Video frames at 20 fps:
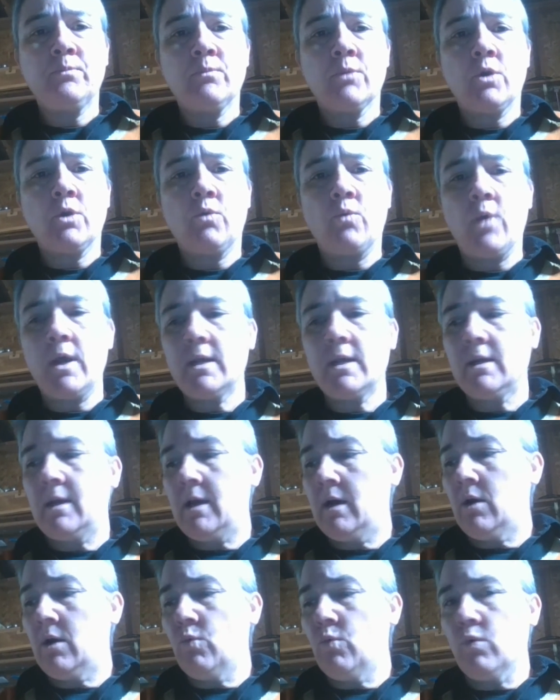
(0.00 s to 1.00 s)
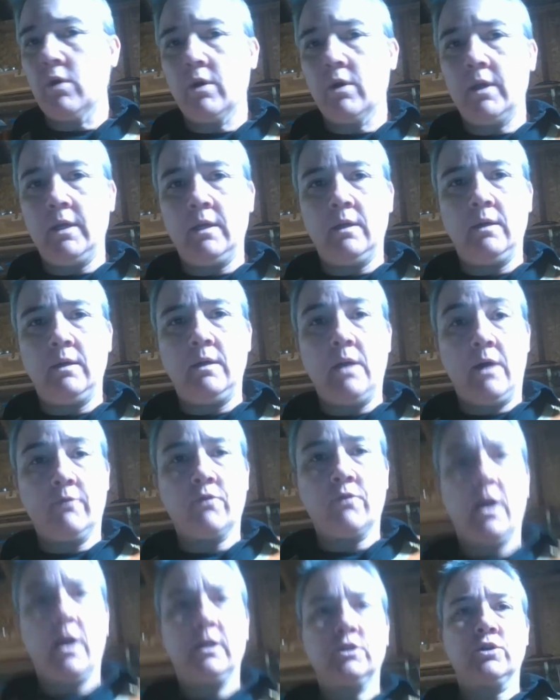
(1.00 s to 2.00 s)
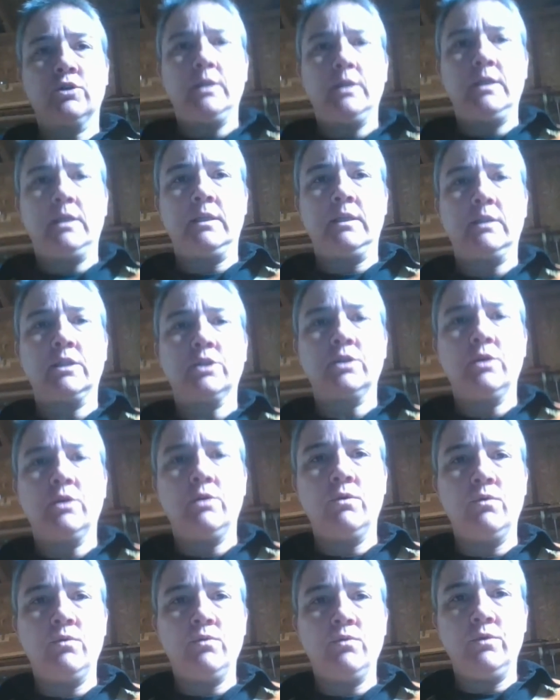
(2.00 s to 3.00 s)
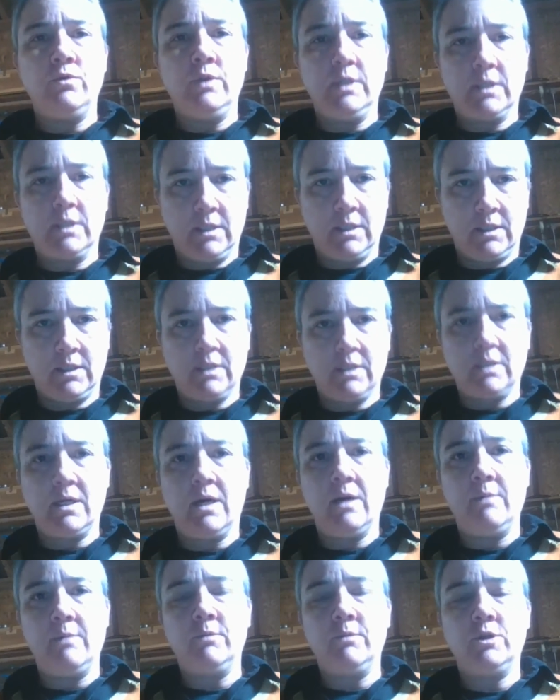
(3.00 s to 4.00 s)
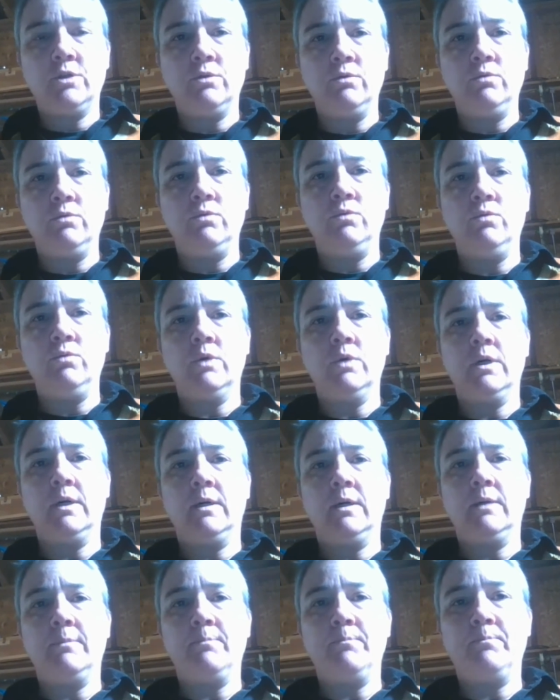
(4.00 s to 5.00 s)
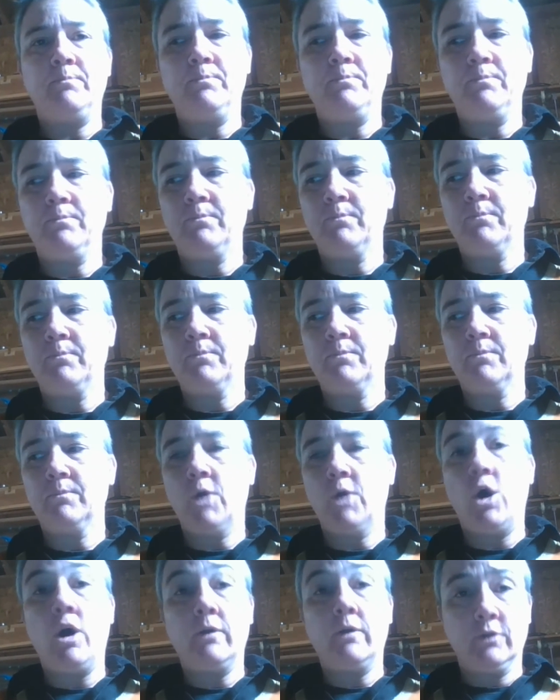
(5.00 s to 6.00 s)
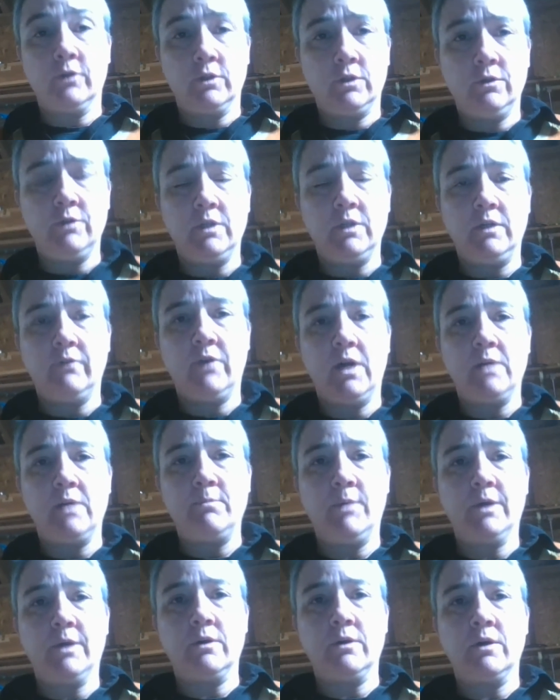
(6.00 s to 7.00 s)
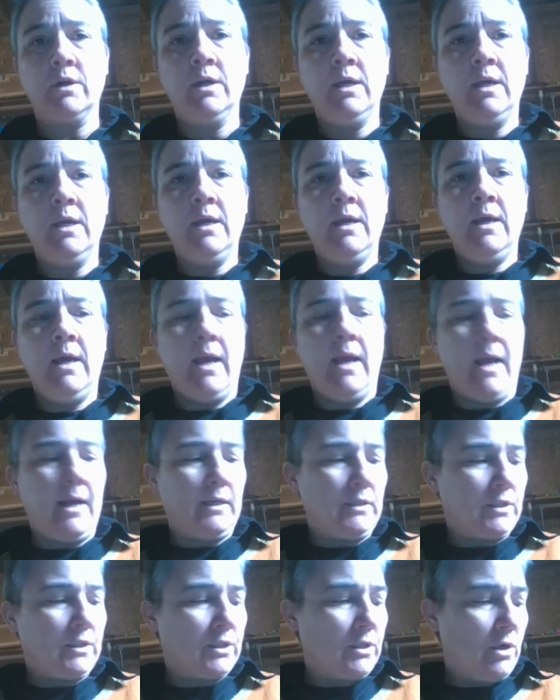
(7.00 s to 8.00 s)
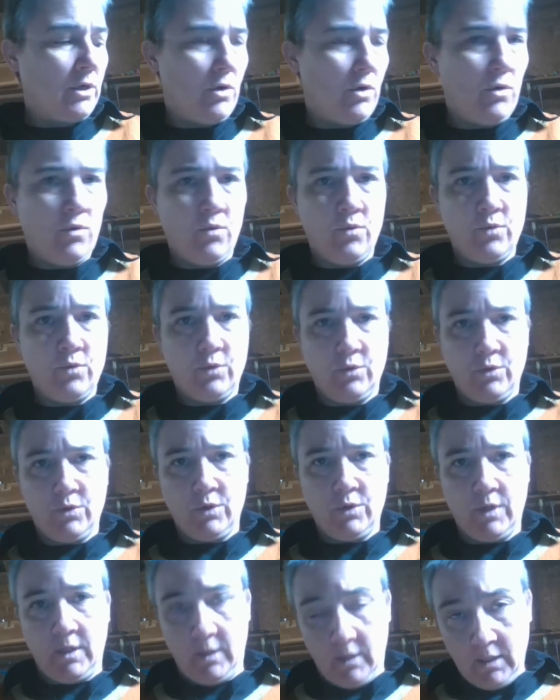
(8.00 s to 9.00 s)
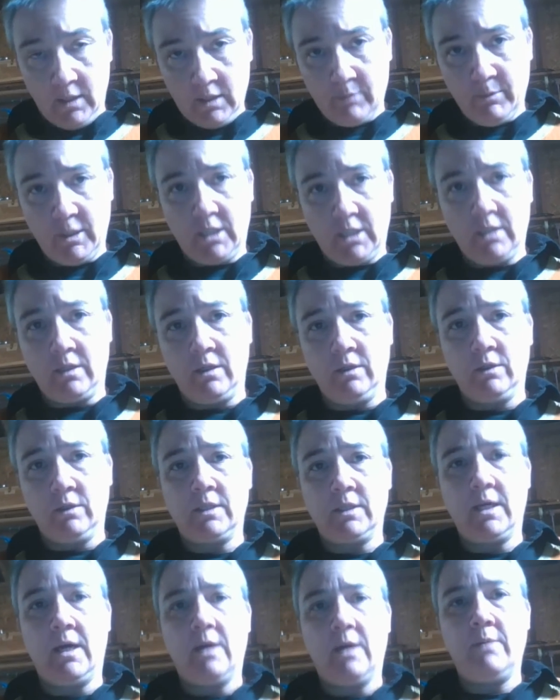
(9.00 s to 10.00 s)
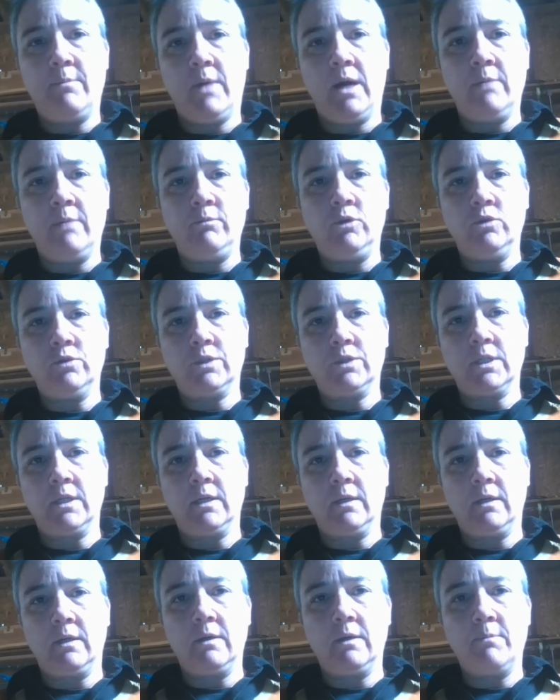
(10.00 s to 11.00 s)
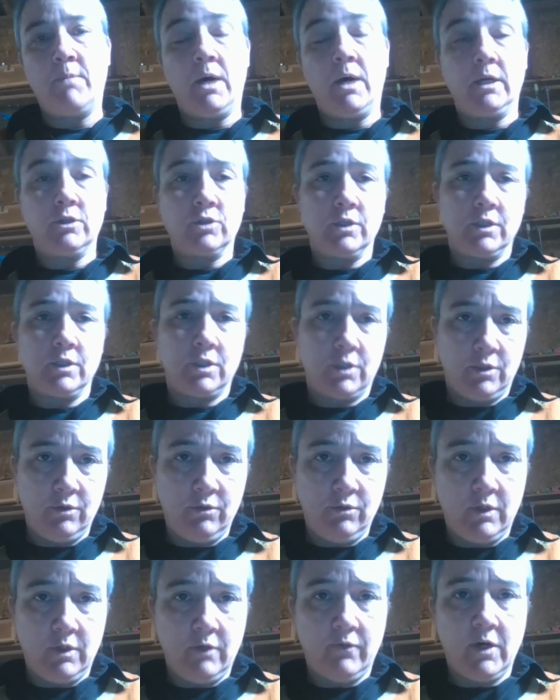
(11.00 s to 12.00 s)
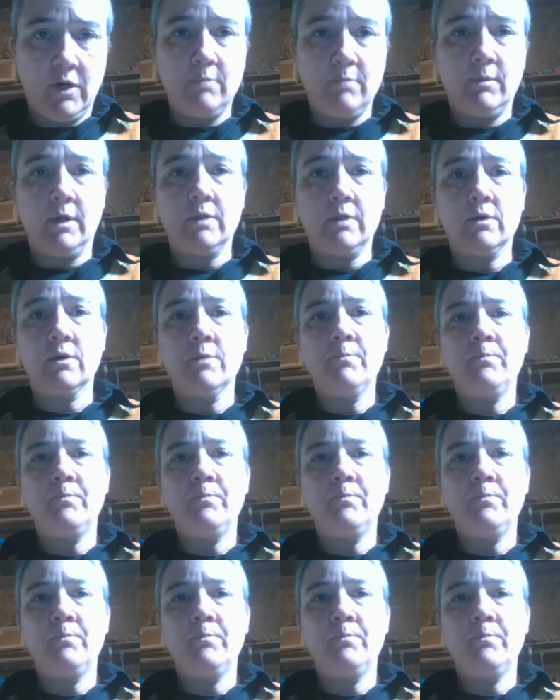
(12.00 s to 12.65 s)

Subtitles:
Right now we're in Navratri, and so this is the time to offer to the Divine Mother. And so in this particular time, I'm using mantras to the Divine Mother,